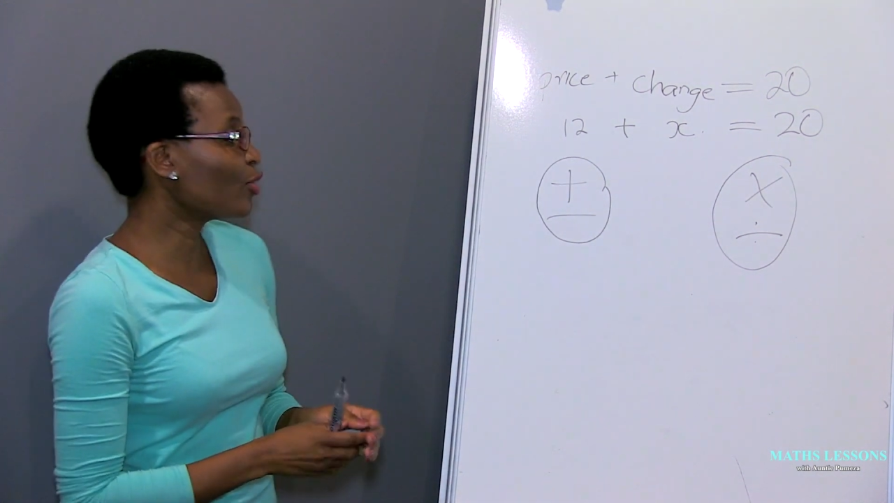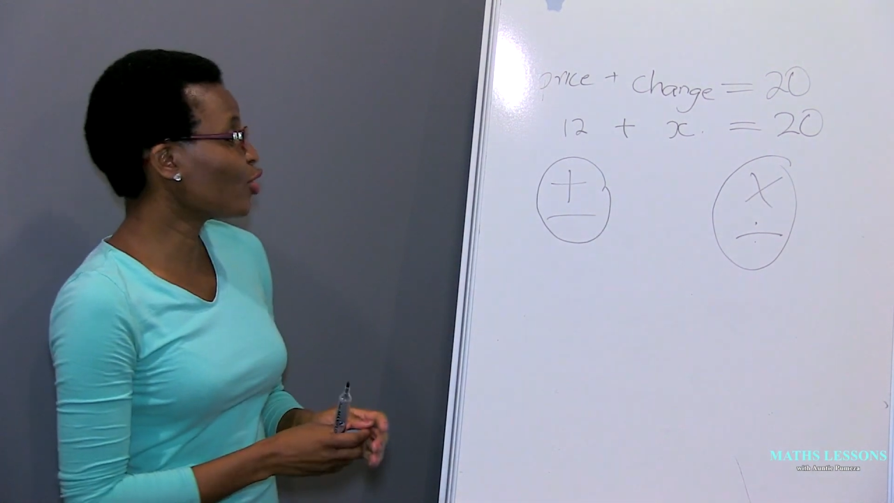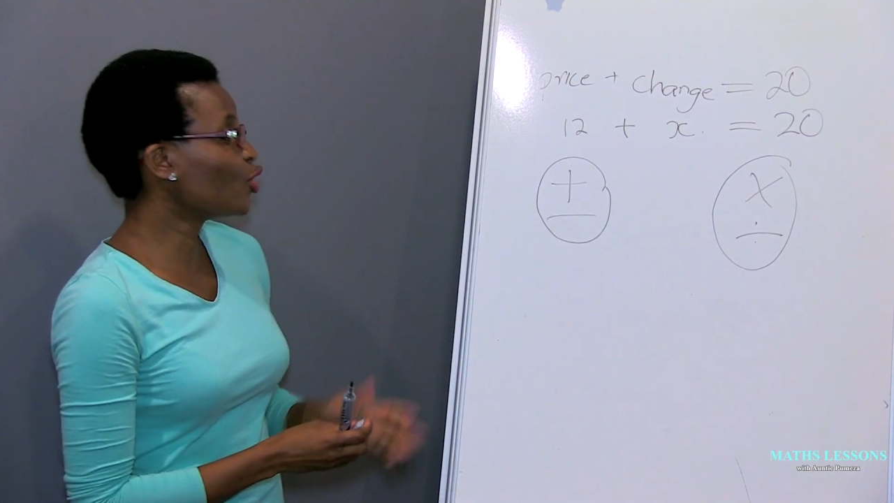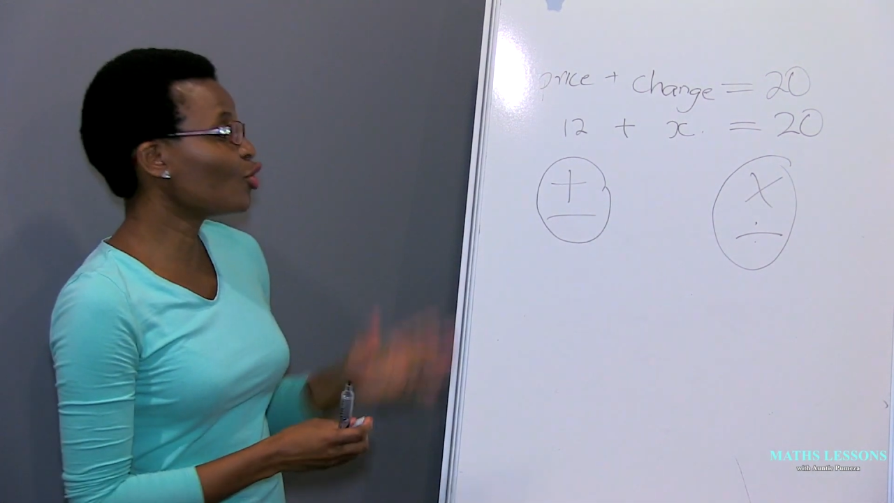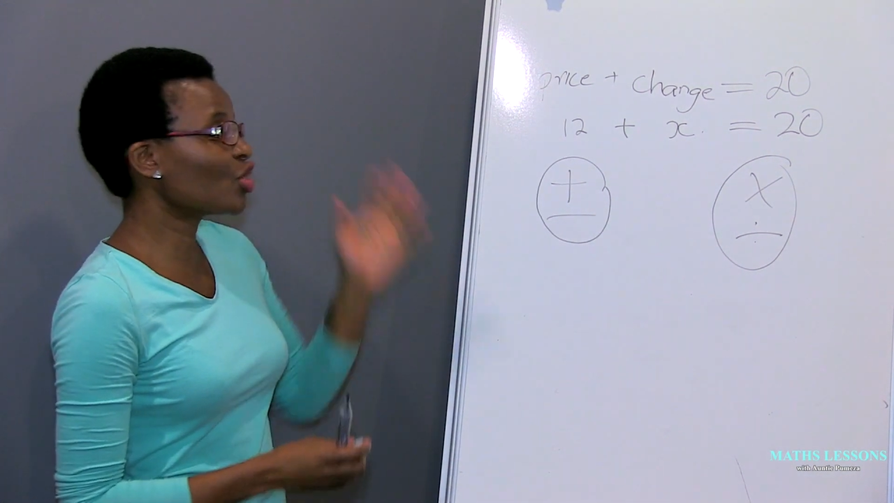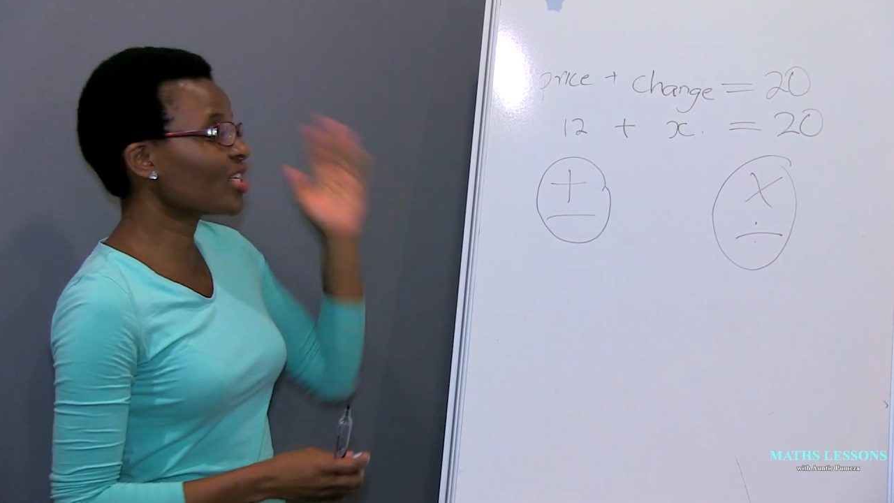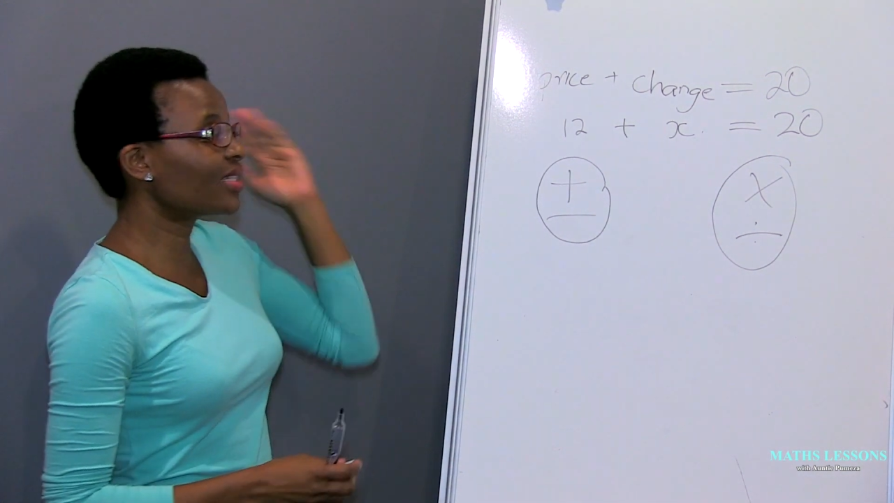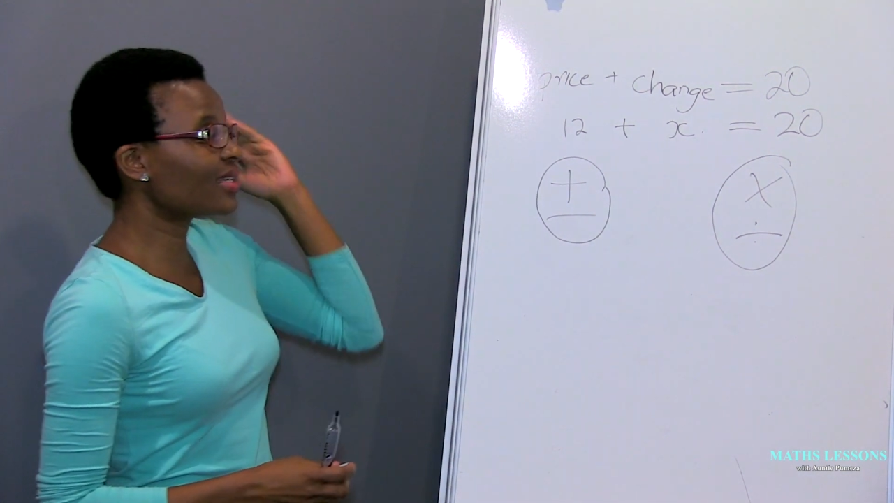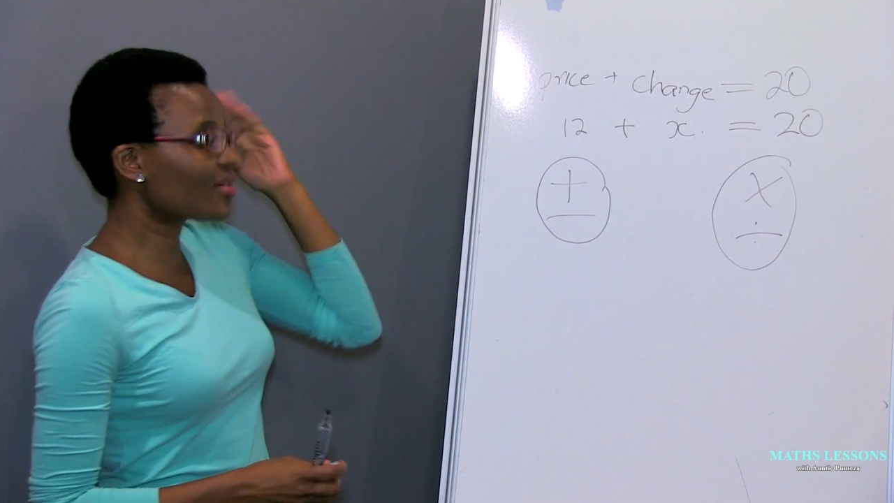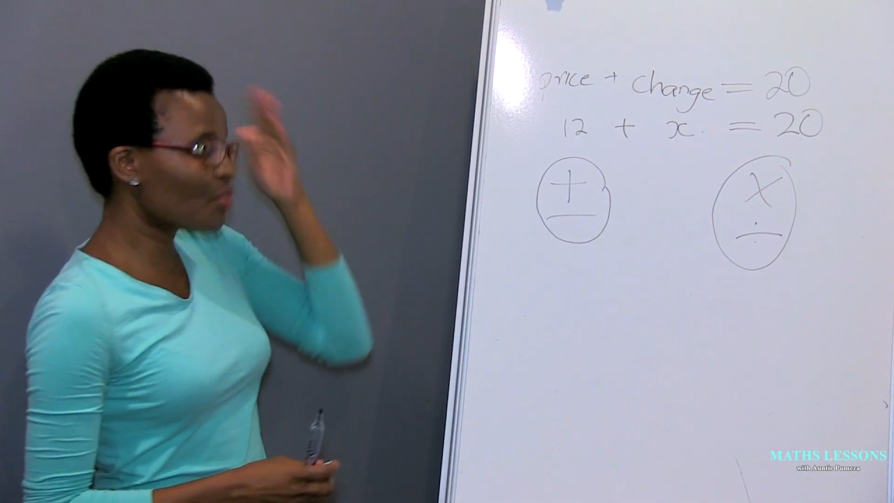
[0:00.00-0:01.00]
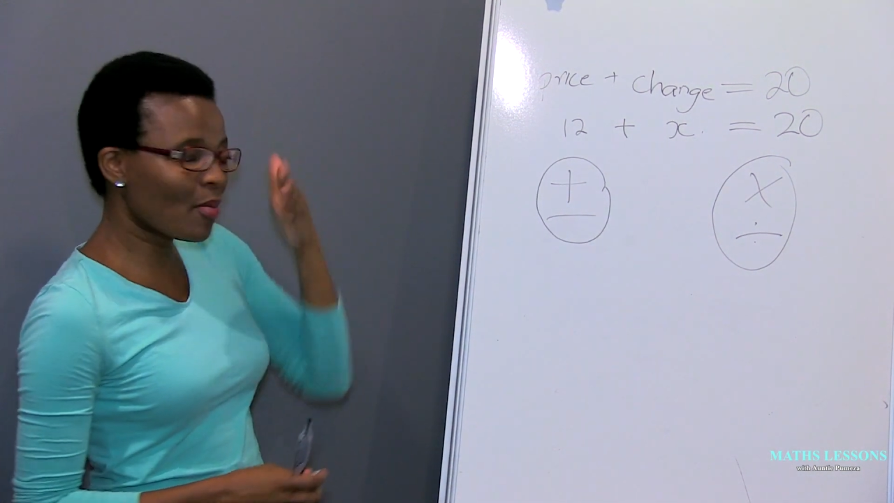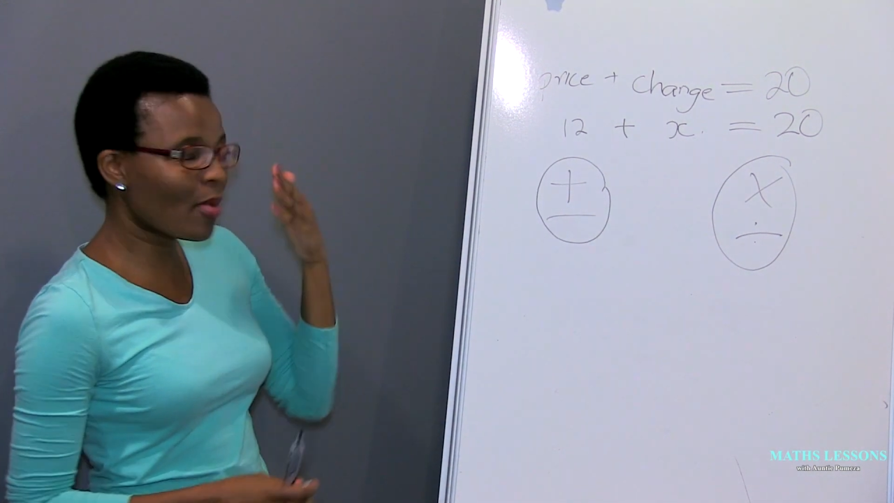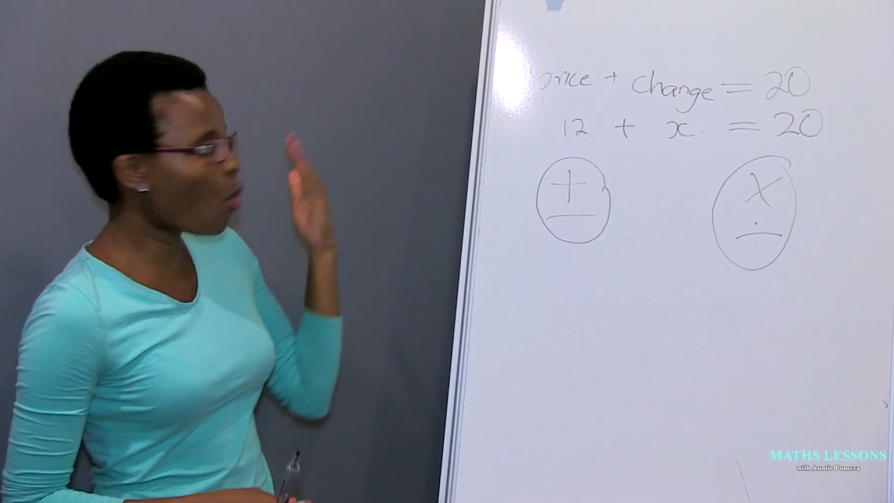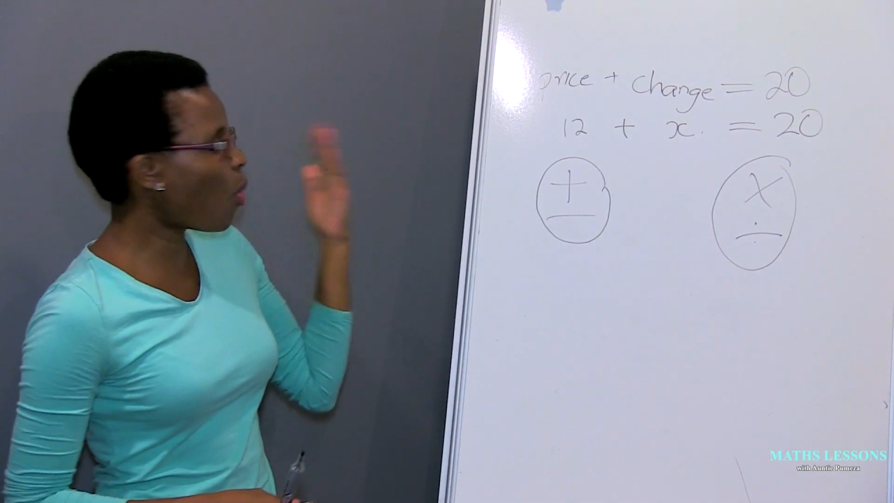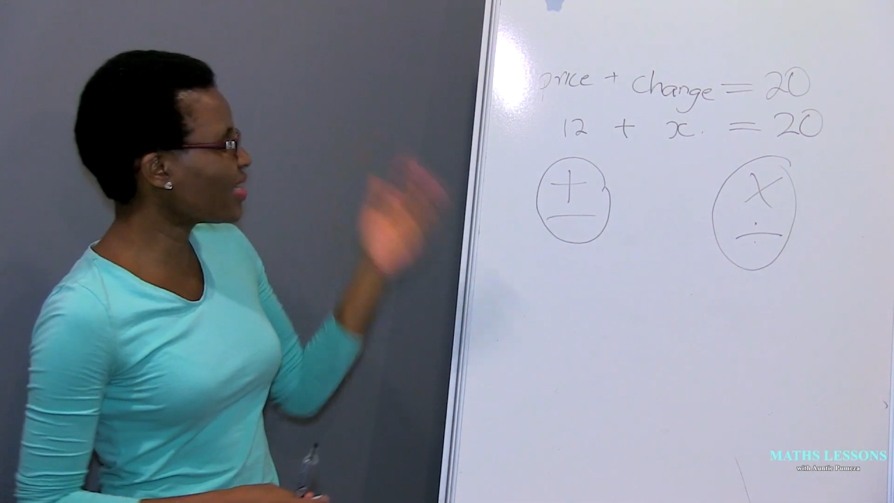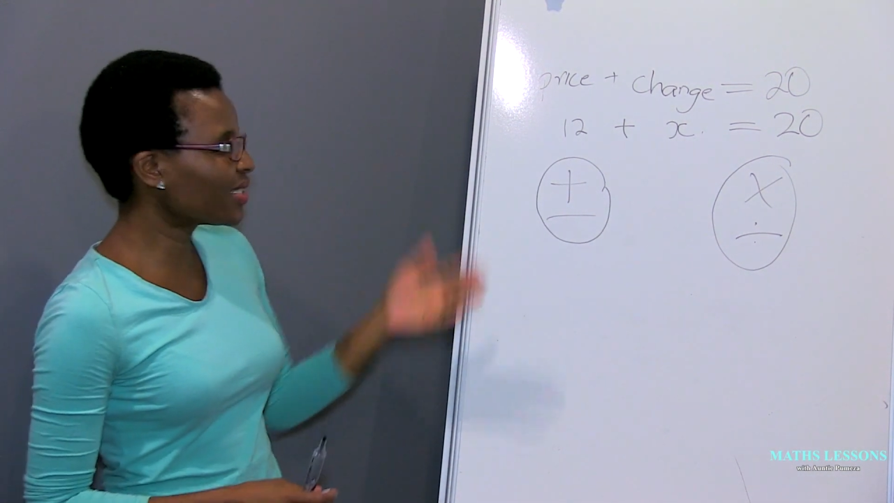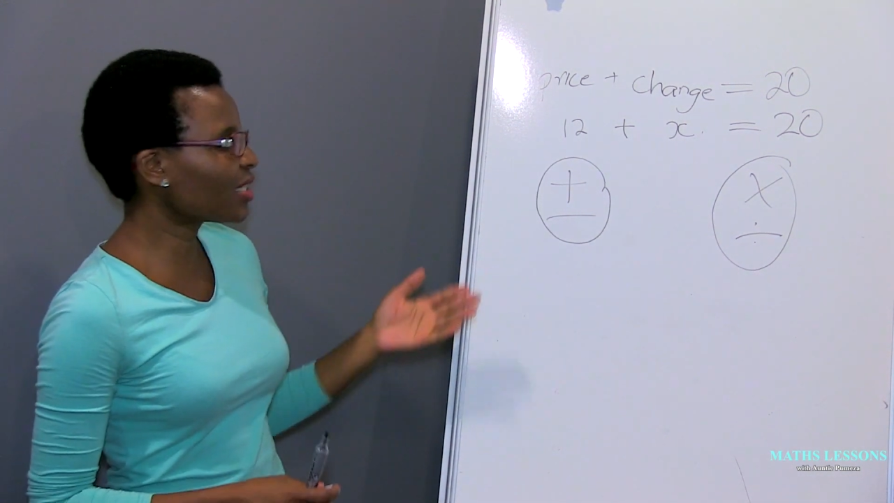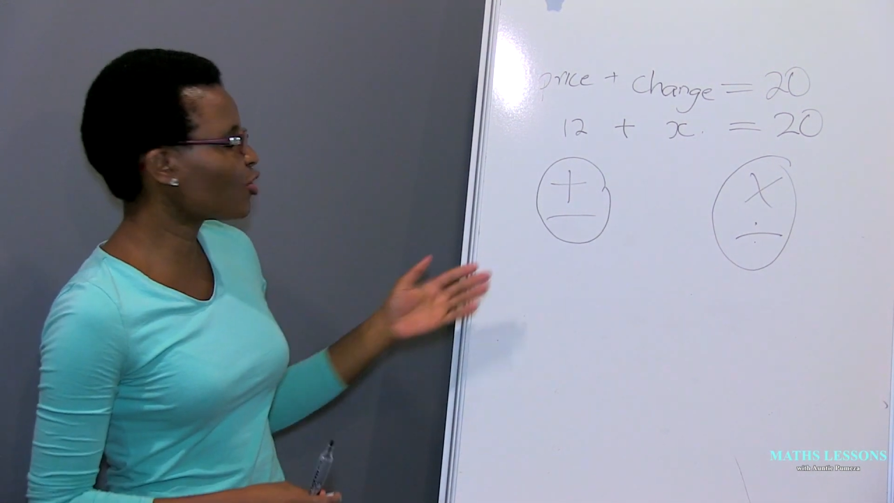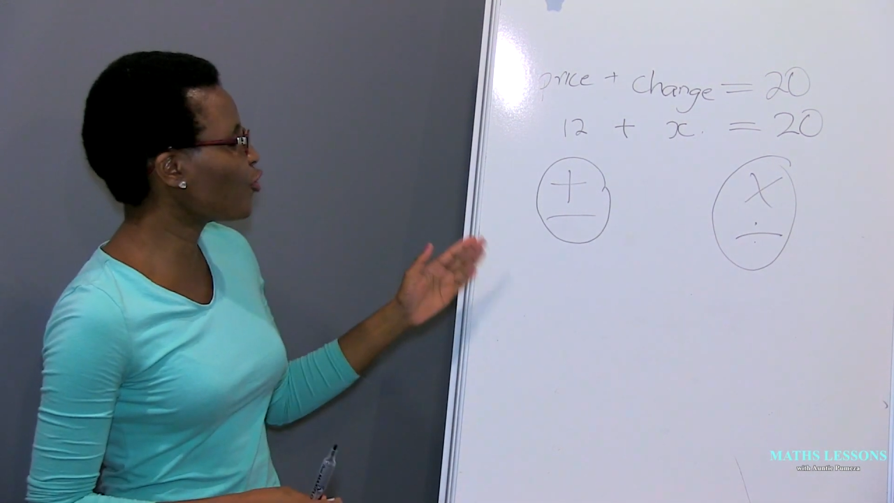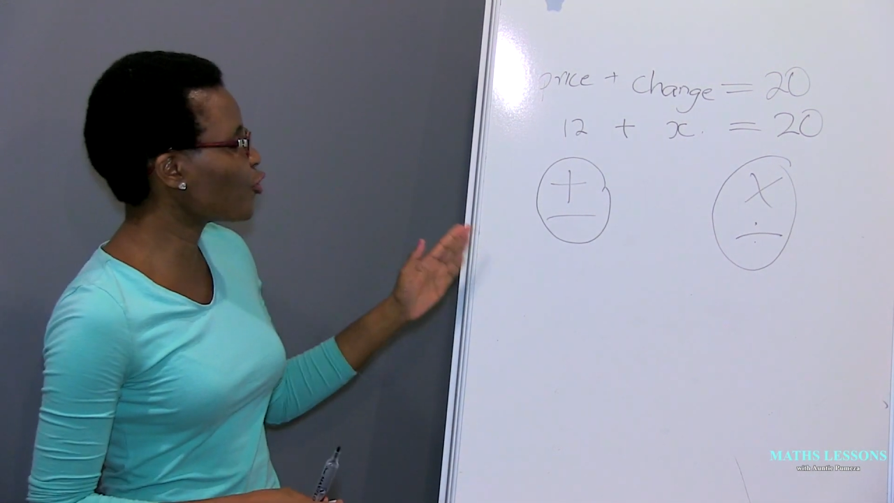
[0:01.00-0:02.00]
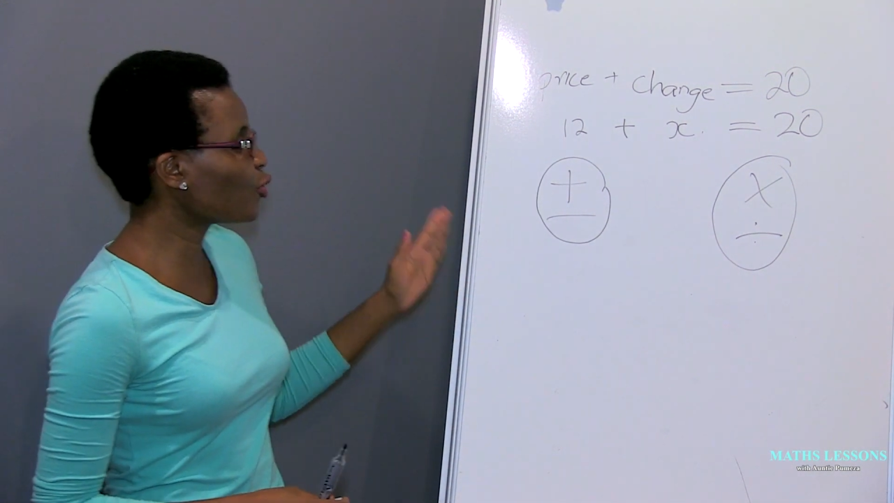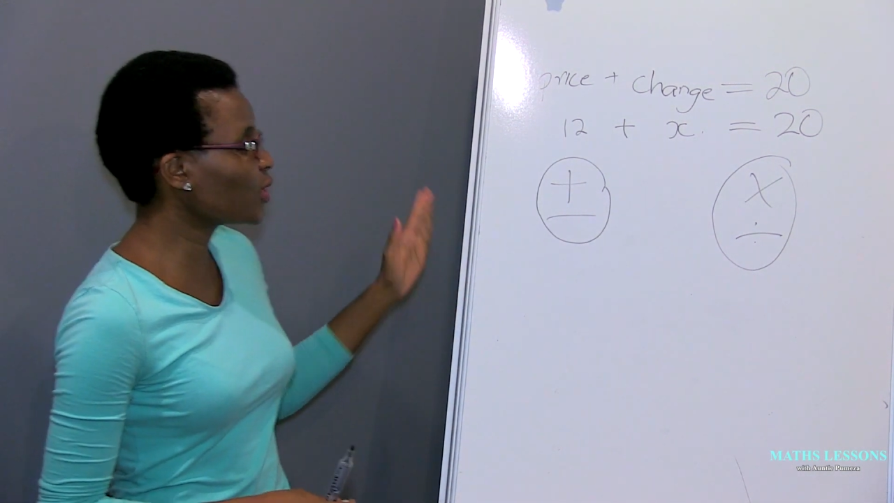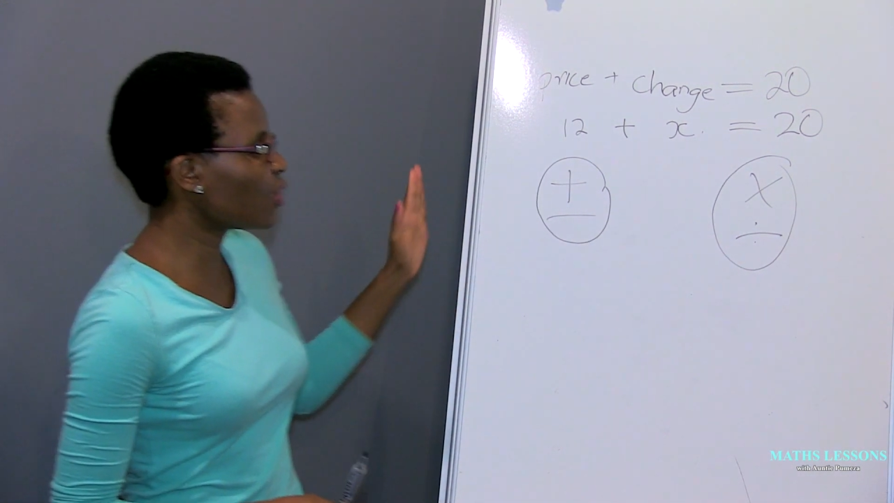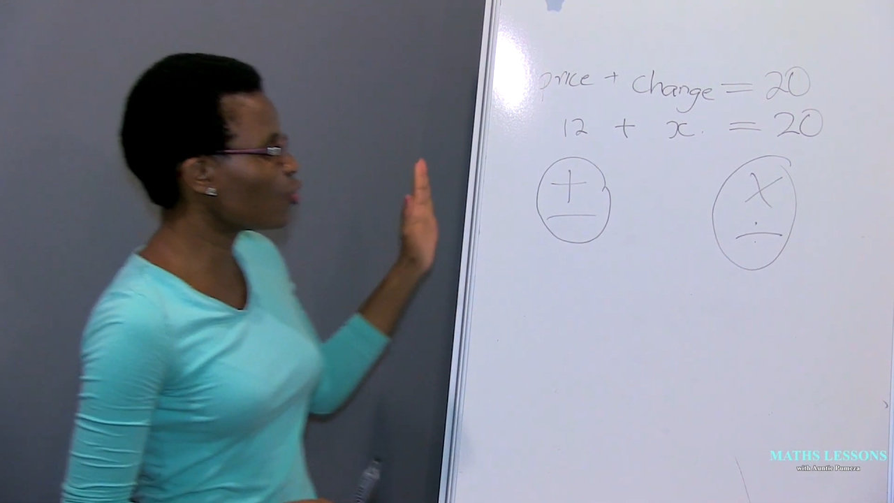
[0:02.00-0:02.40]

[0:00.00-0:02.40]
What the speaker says: because you just remember one set of rules